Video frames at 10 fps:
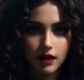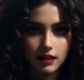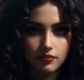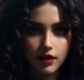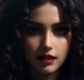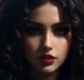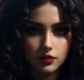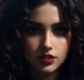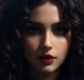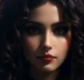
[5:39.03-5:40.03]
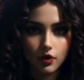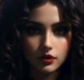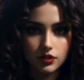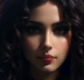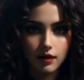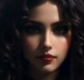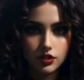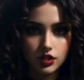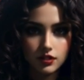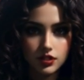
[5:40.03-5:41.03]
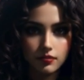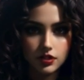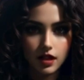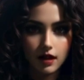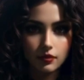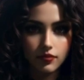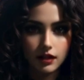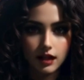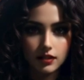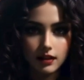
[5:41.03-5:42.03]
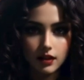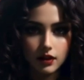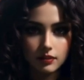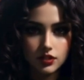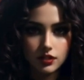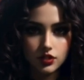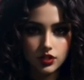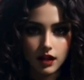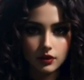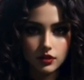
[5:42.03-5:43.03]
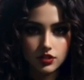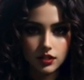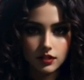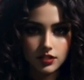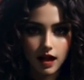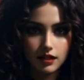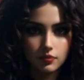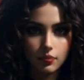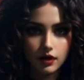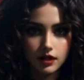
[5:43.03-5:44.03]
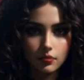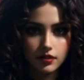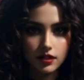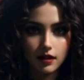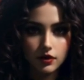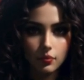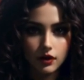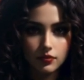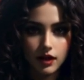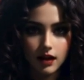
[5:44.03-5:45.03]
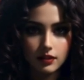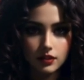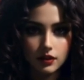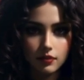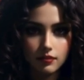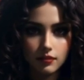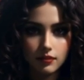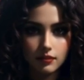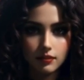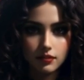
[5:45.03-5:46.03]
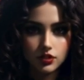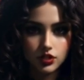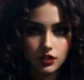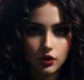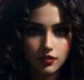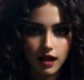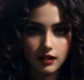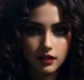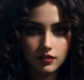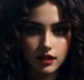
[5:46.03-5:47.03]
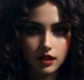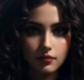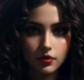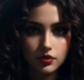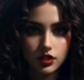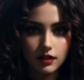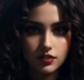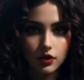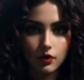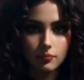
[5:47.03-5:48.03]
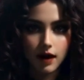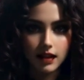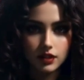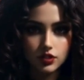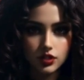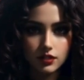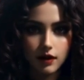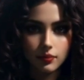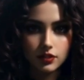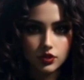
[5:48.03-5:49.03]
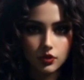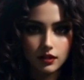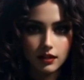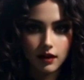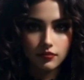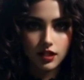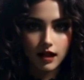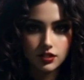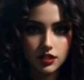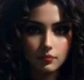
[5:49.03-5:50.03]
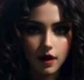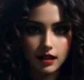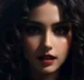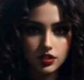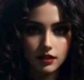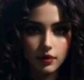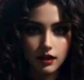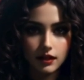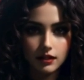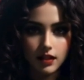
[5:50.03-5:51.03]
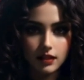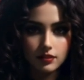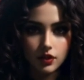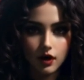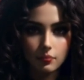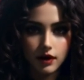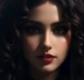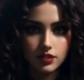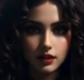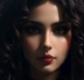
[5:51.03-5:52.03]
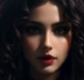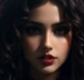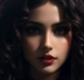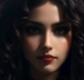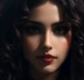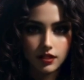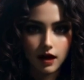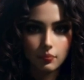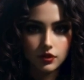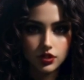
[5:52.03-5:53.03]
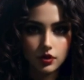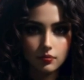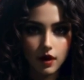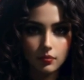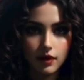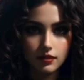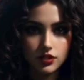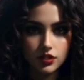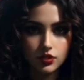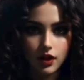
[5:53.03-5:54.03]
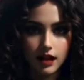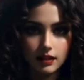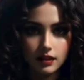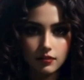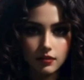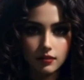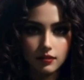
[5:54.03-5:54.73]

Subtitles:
Holly found herself haunted by visions of a dark figure that lurked in the shadows, its eyes burning with an otherworldly hunger. She knew then that the evil she had thought banished had never truly left Hasley Manor, it had merely lain dormant, waiting for the opportune moment to strike.